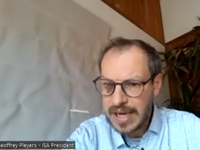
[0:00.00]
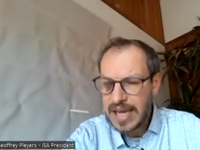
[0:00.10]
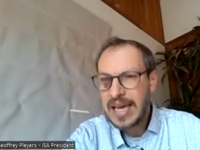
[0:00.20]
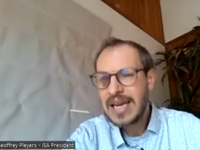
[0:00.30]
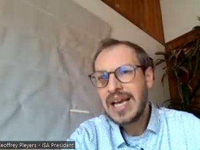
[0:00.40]

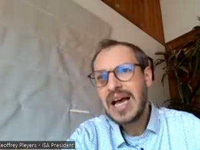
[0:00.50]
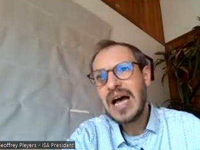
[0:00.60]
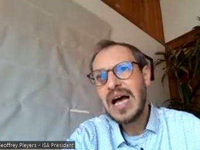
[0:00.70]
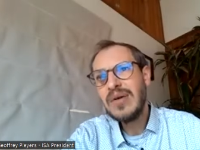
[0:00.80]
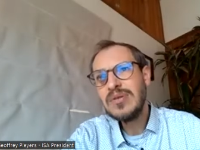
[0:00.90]
And
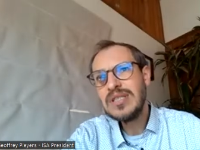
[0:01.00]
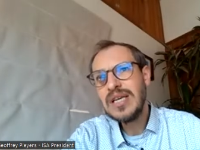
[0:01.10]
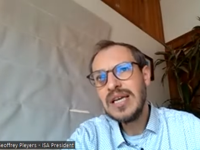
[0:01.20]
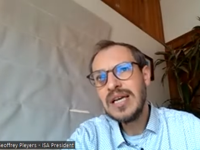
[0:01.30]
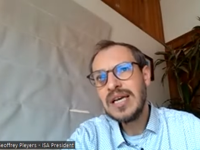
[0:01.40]
I would
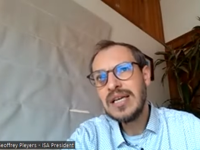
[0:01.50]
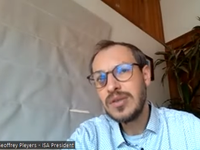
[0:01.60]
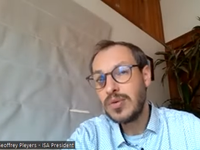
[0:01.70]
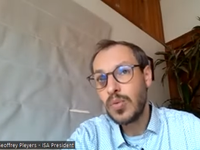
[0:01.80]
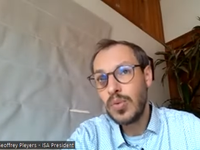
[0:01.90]
say, uh,
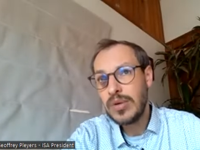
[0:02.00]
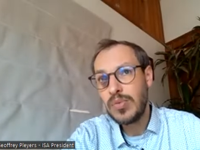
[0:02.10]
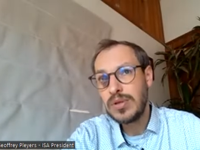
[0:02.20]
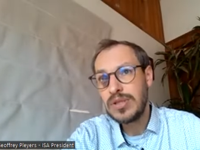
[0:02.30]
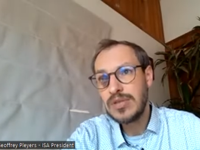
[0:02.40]
so we,
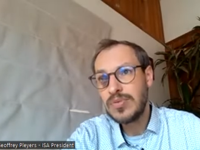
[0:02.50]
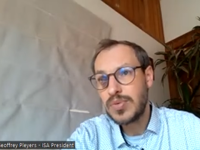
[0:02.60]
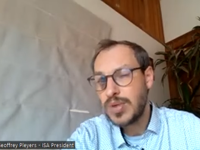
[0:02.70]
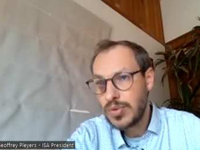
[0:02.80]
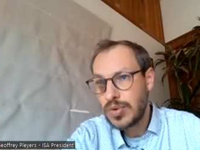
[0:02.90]
that's
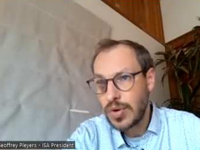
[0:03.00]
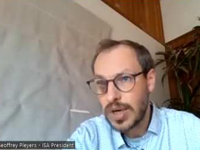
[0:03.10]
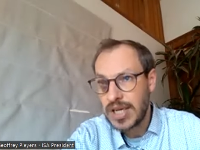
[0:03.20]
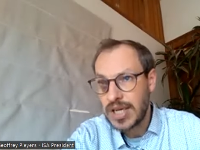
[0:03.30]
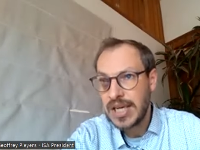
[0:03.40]
what we do
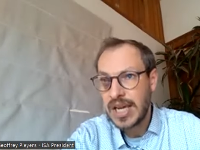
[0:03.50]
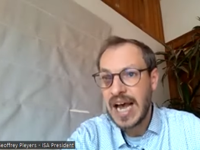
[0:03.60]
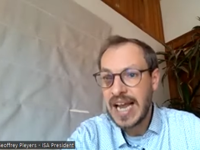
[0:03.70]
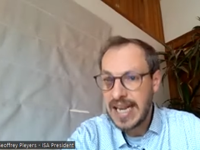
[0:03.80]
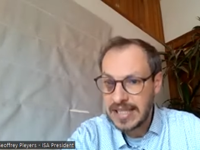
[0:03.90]
concretely at the
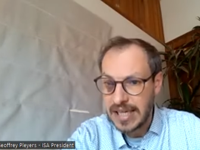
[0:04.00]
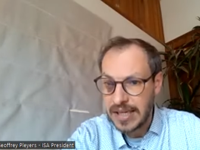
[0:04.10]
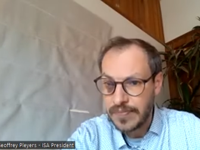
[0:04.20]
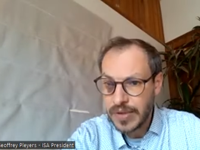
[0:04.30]
I S A.